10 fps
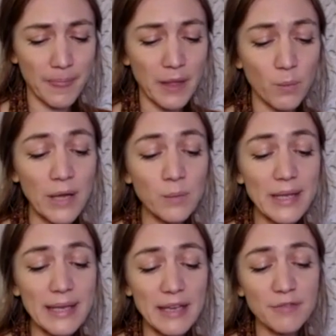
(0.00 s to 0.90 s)
When we
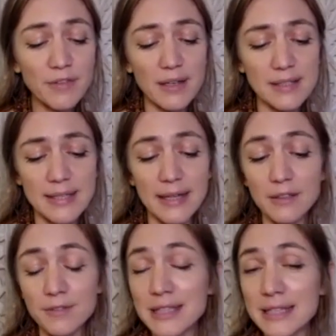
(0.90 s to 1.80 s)
give
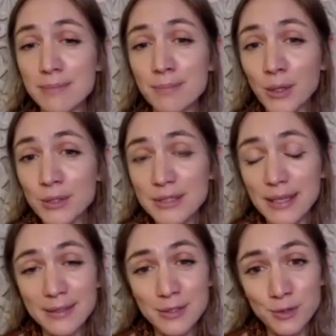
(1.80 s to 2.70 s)
ourselves this most
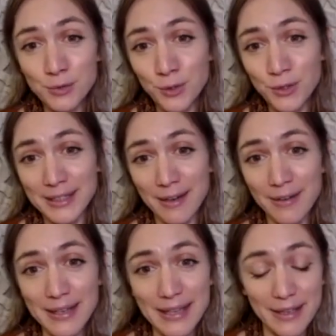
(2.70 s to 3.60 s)

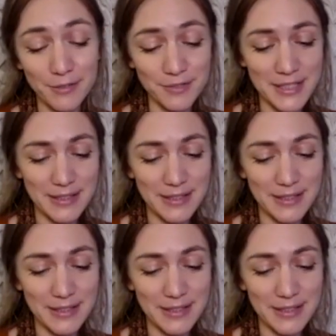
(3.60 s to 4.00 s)
extraordinary gift,